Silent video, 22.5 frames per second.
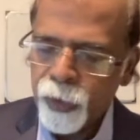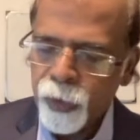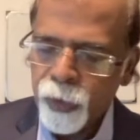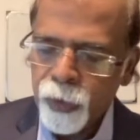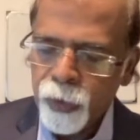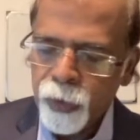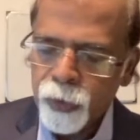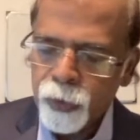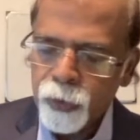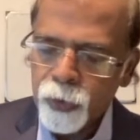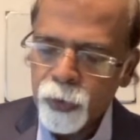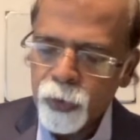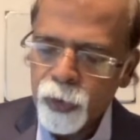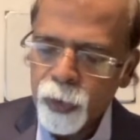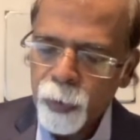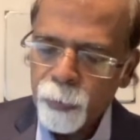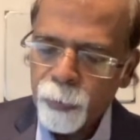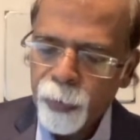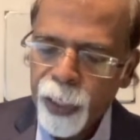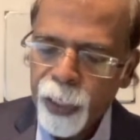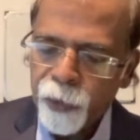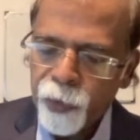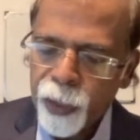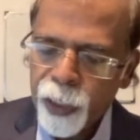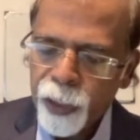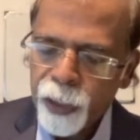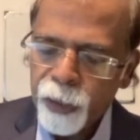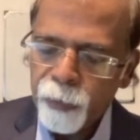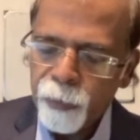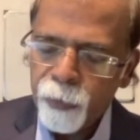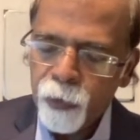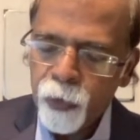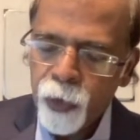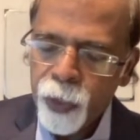So what are
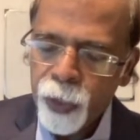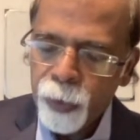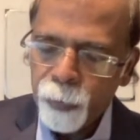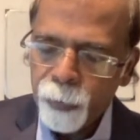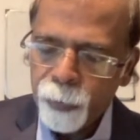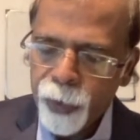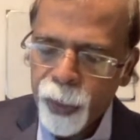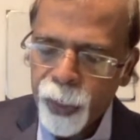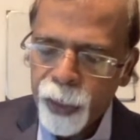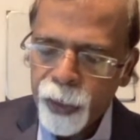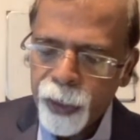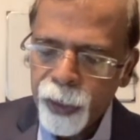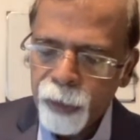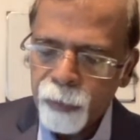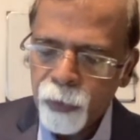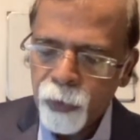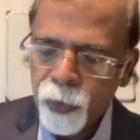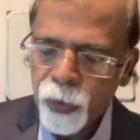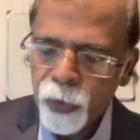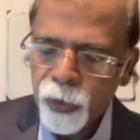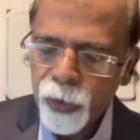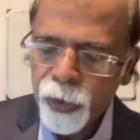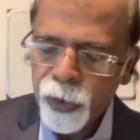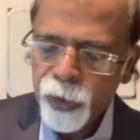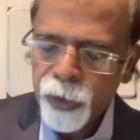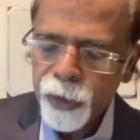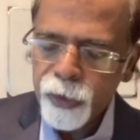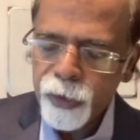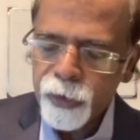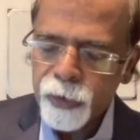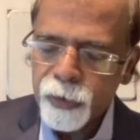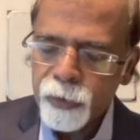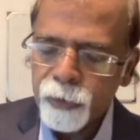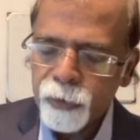the major motor
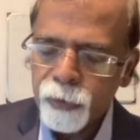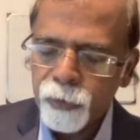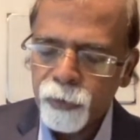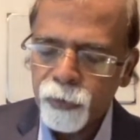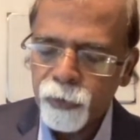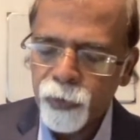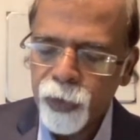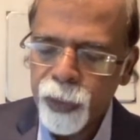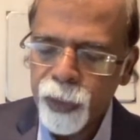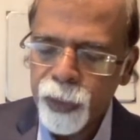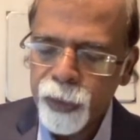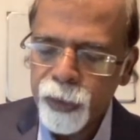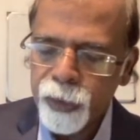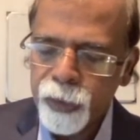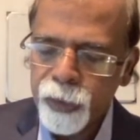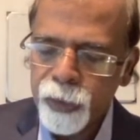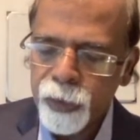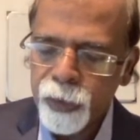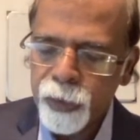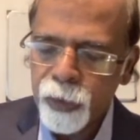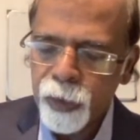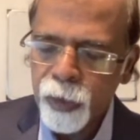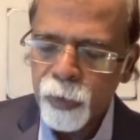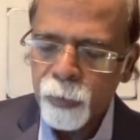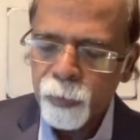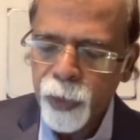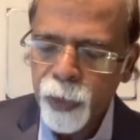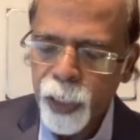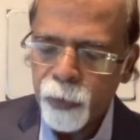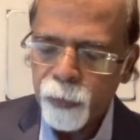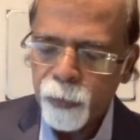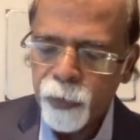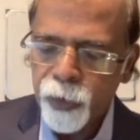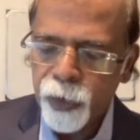areas? One is the
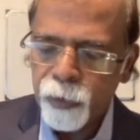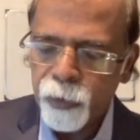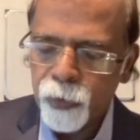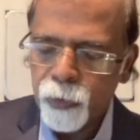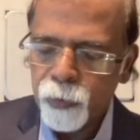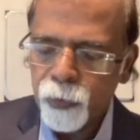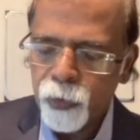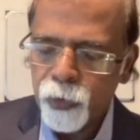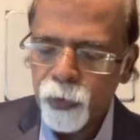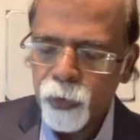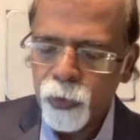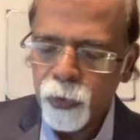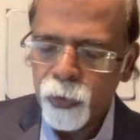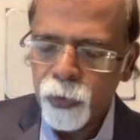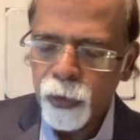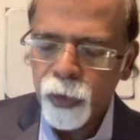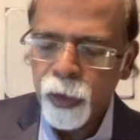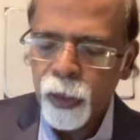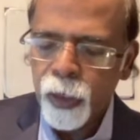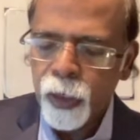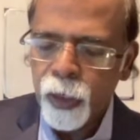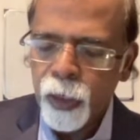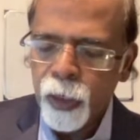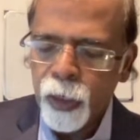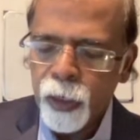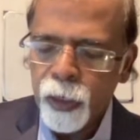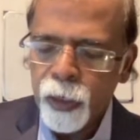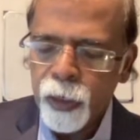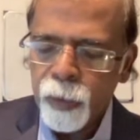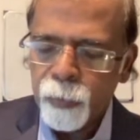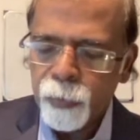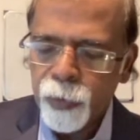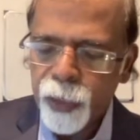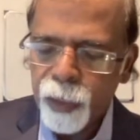primary motor,
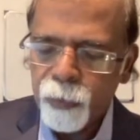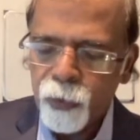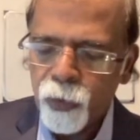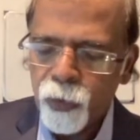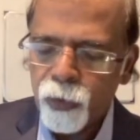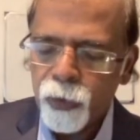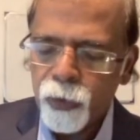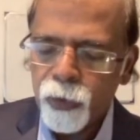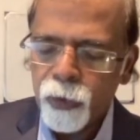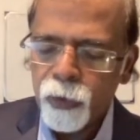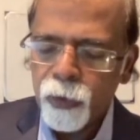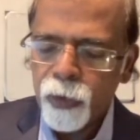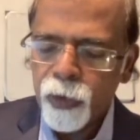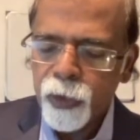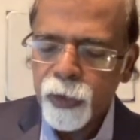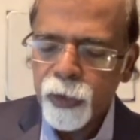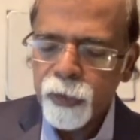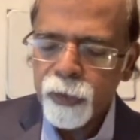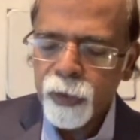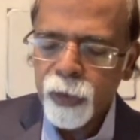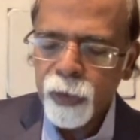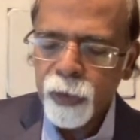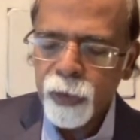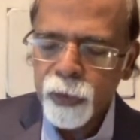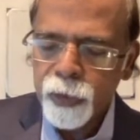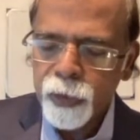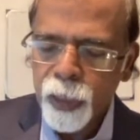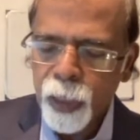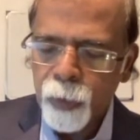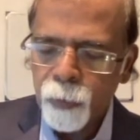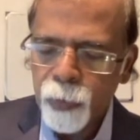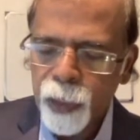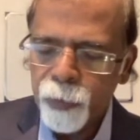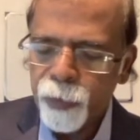the premotor cortex,
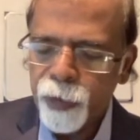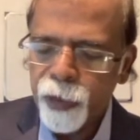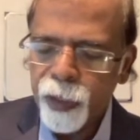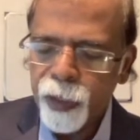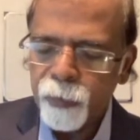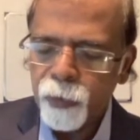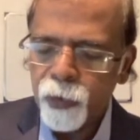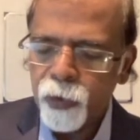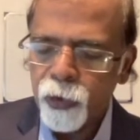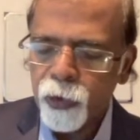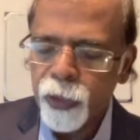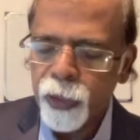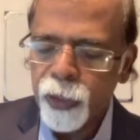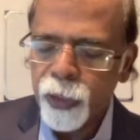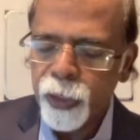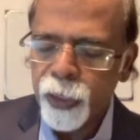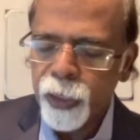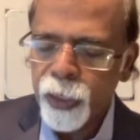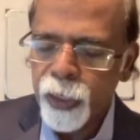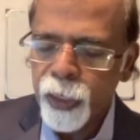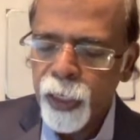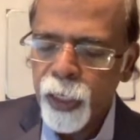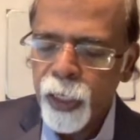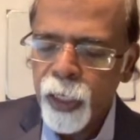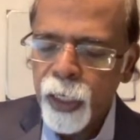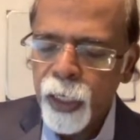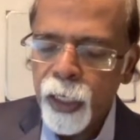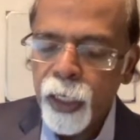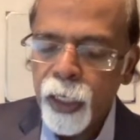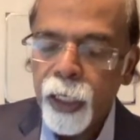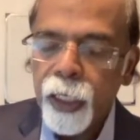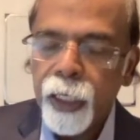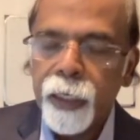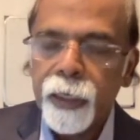supplementary motor area,
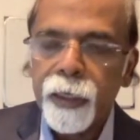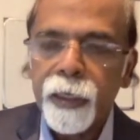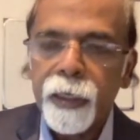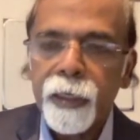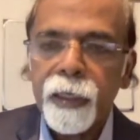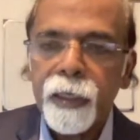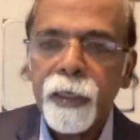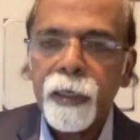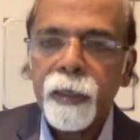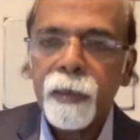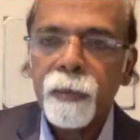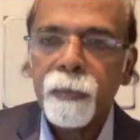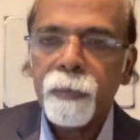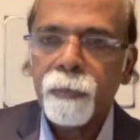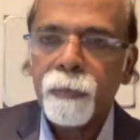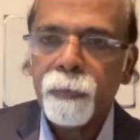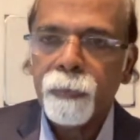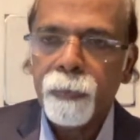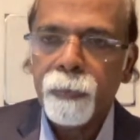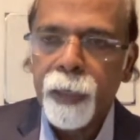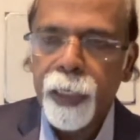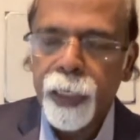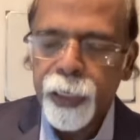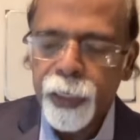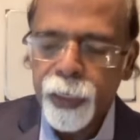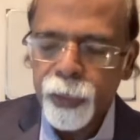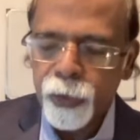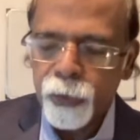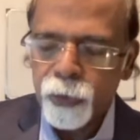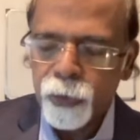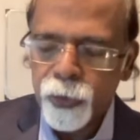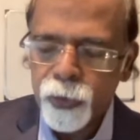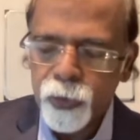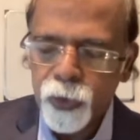and the
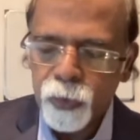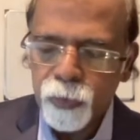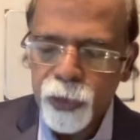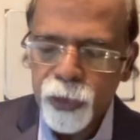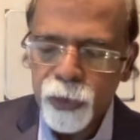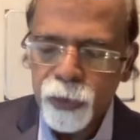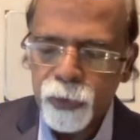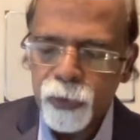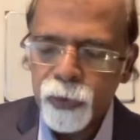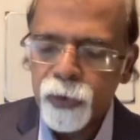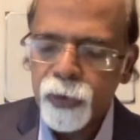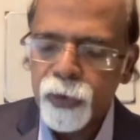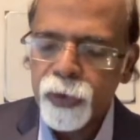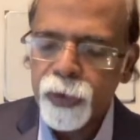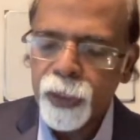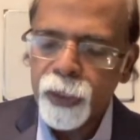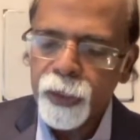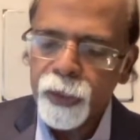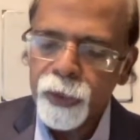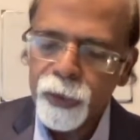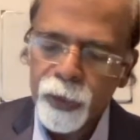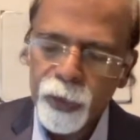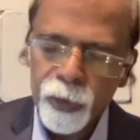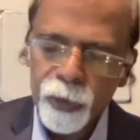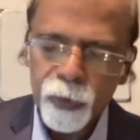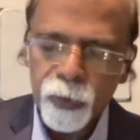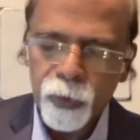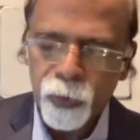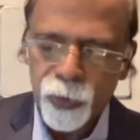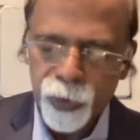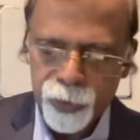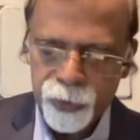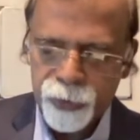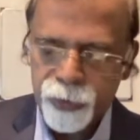parietal or somatosensory
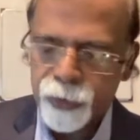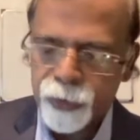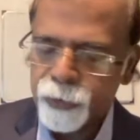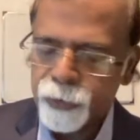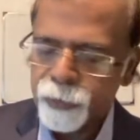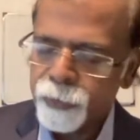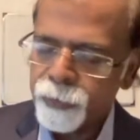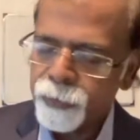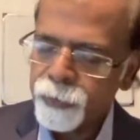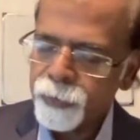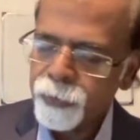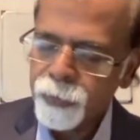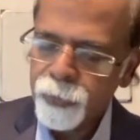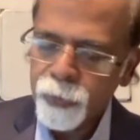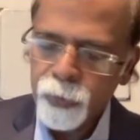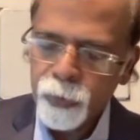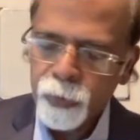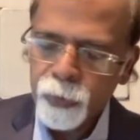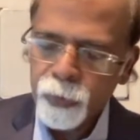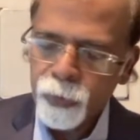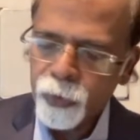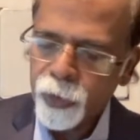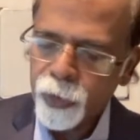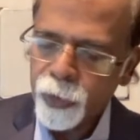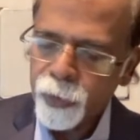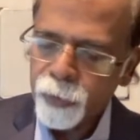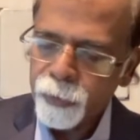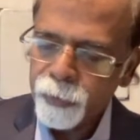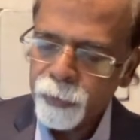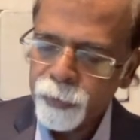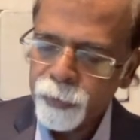cortex. Okay.